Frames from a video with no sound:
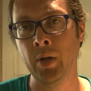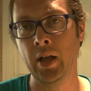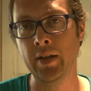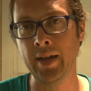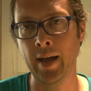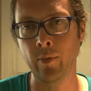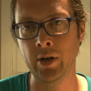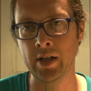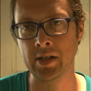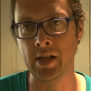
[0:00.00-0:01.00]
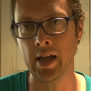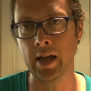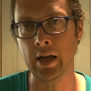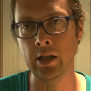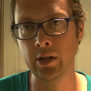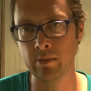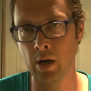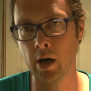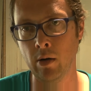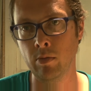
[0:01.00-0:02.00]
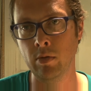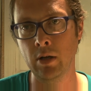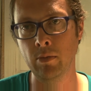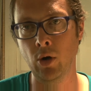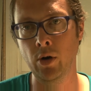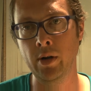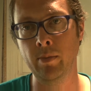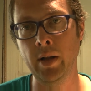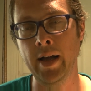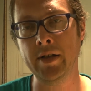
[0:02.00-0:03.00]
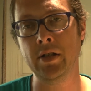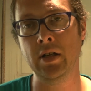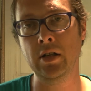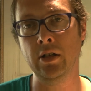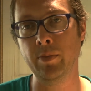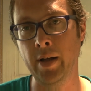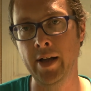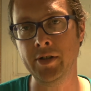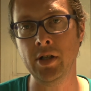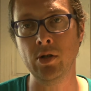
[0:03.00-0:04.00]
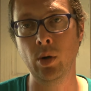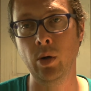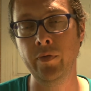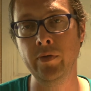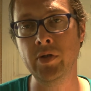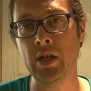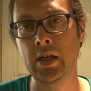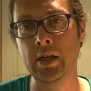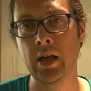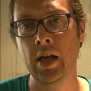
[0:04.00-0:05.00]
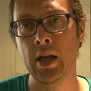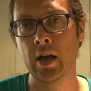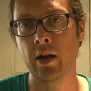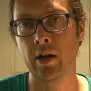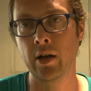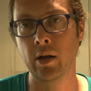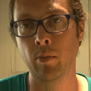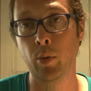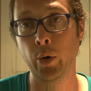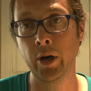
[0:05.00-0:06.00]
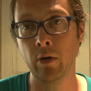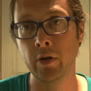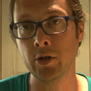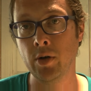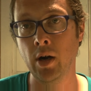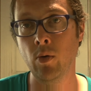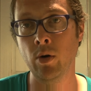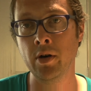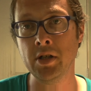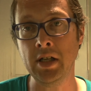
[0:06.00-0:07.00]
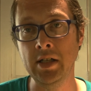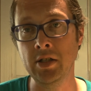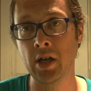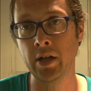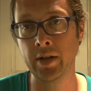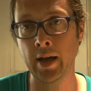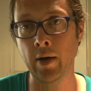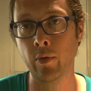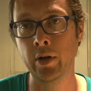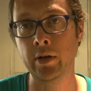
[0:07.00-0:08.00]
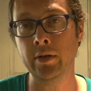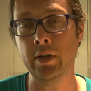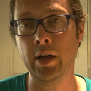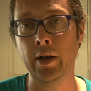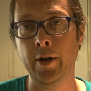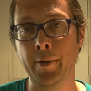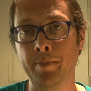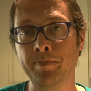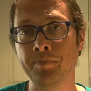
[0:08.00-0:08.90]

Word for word: and that one is a clear model uh, molded in plastic eh, clear plastic so if you've seen uh, Boyd over at Trekworks he's done that one um,